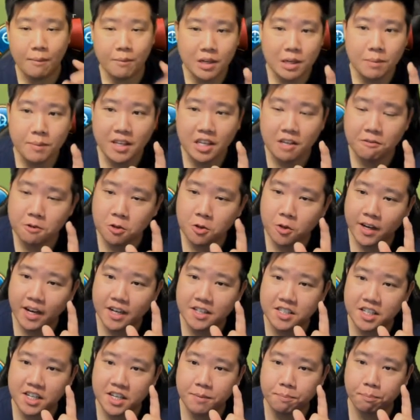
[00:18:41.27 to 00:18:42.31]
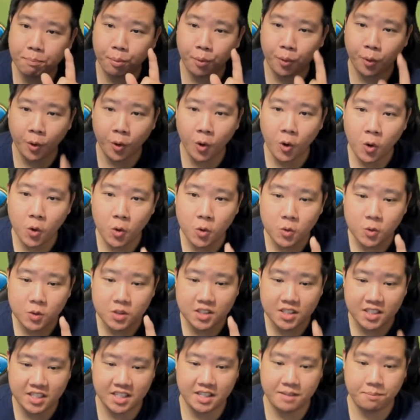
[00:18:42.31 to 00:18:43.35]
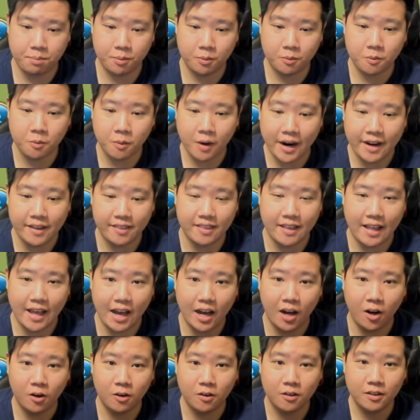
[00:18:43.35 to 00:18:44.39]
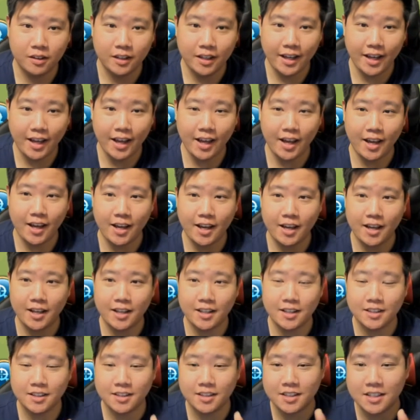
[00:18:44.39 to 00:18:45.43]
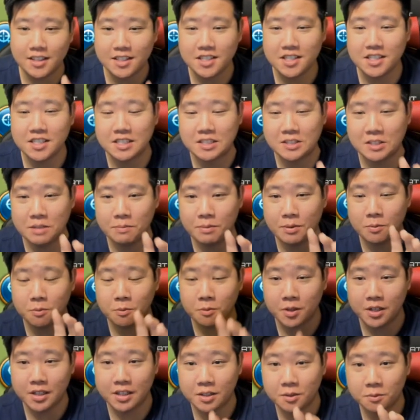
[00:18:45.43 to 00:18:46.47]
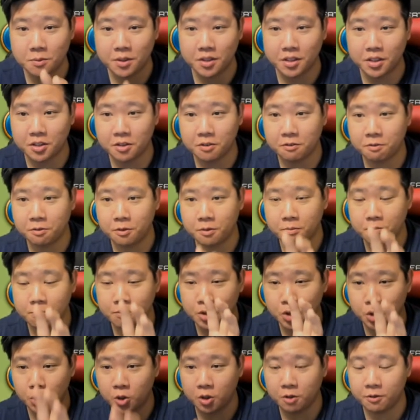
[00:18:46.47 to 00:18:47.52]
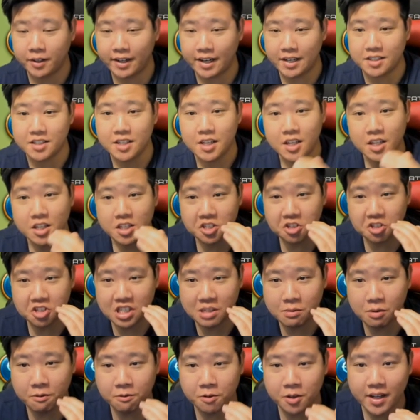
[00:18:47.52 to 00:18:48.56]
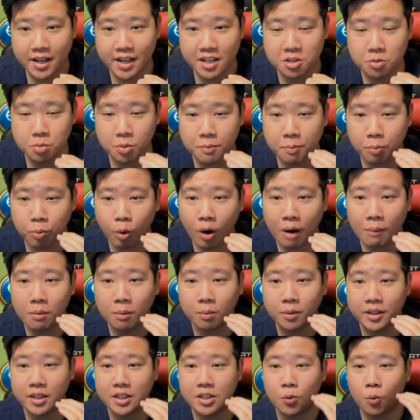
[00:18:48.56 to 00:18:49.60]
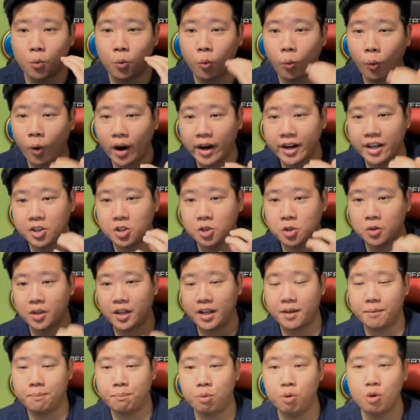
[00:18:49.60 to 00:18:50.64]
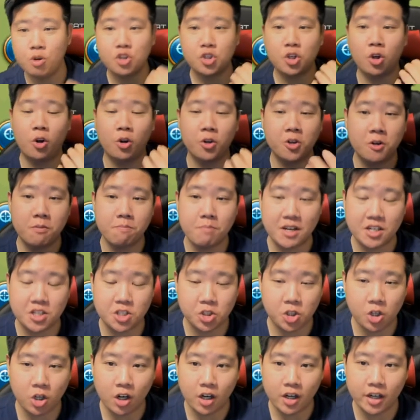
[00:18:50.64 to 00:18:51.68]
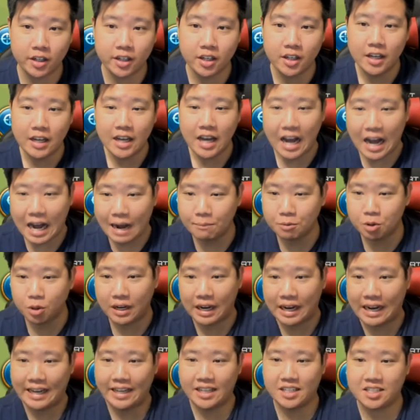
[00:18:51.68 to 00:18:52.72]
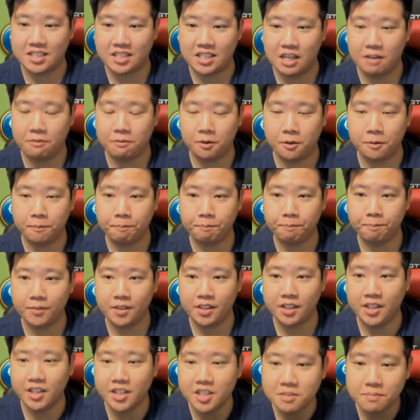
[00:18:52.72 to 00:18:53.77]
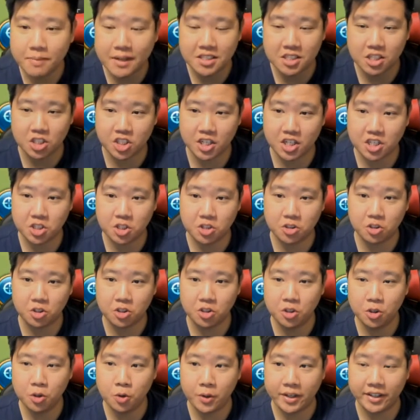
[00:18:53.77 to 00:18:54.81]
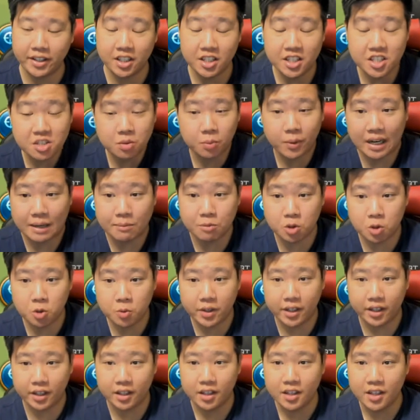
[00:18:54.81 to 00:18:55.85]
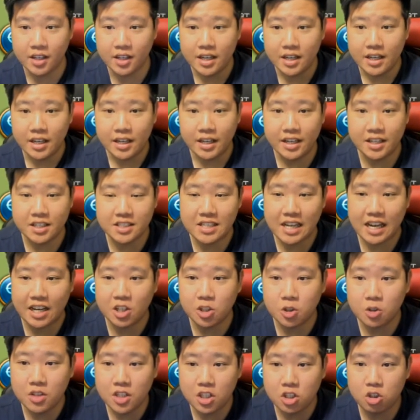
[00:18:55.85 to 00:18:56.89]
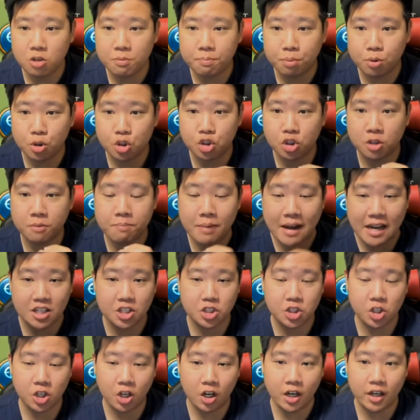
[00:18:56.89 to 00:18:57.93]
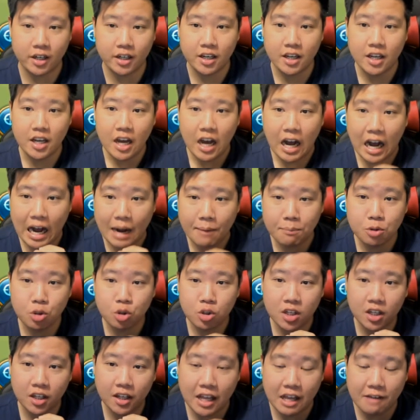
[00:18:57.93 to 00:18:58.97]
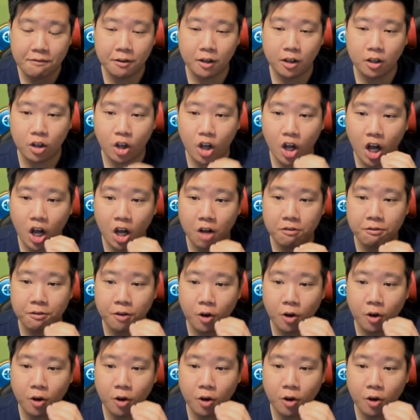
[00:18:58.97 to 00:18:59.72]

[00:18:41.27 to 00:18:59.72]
going to be giving you guys a pro tip right now, and this is going to be really, really good for majority of you guys. So some of you guys would probably wanting to like push all your best Chan up to the highest level. Here's my suggestion to you, and here's what I'm doing, is that you need to push your Bastion up to the level of